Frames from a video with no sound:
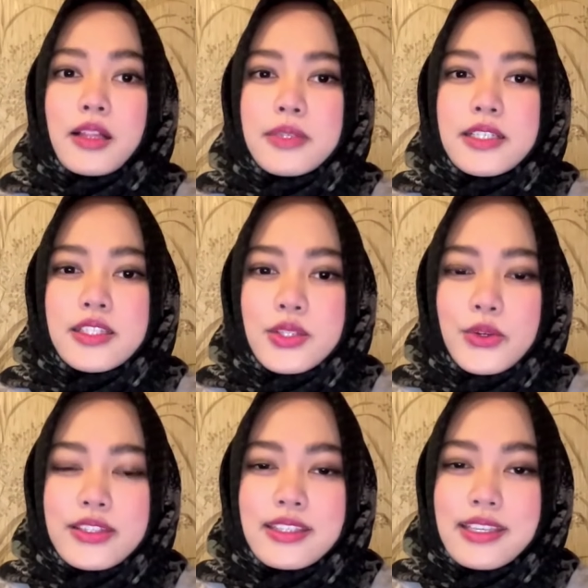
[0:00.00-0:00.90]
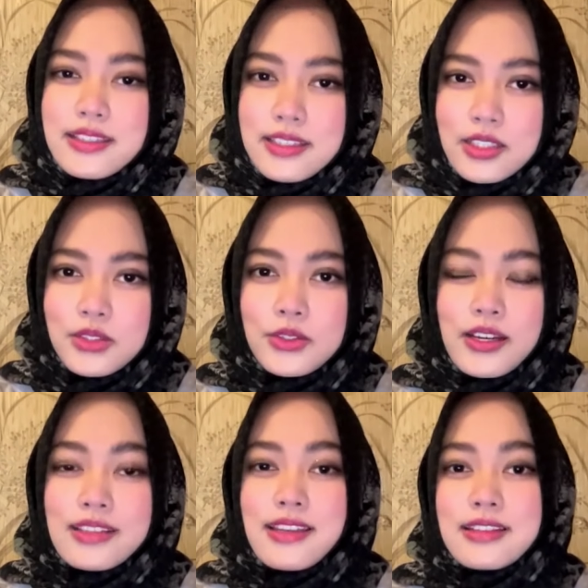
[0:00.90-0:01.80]
Melbourne, so it's easy
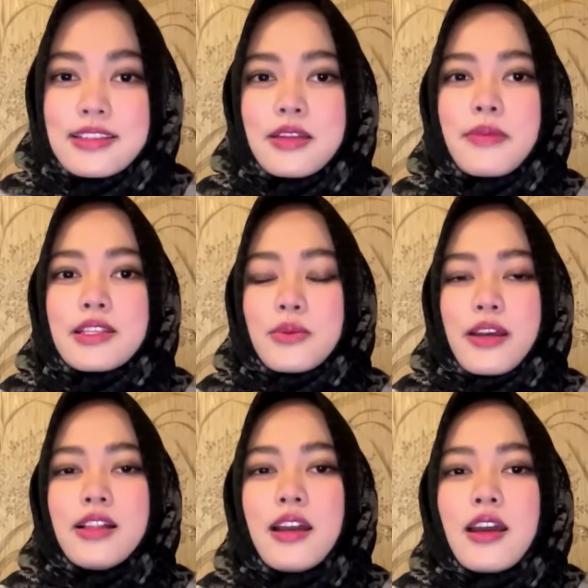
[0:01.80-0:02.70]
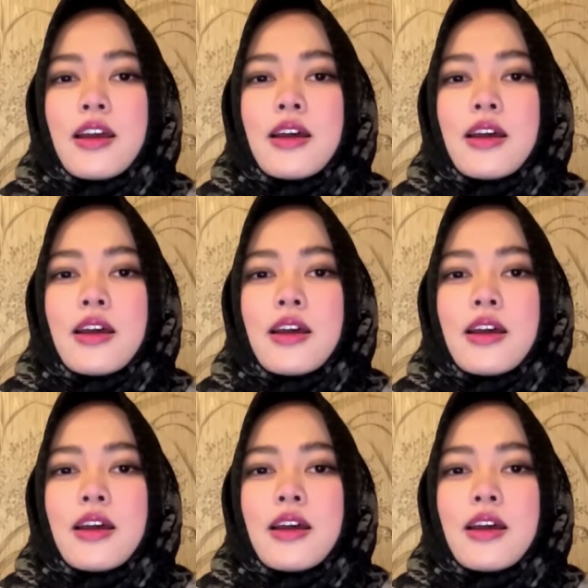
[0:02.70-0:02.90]
to access them as well.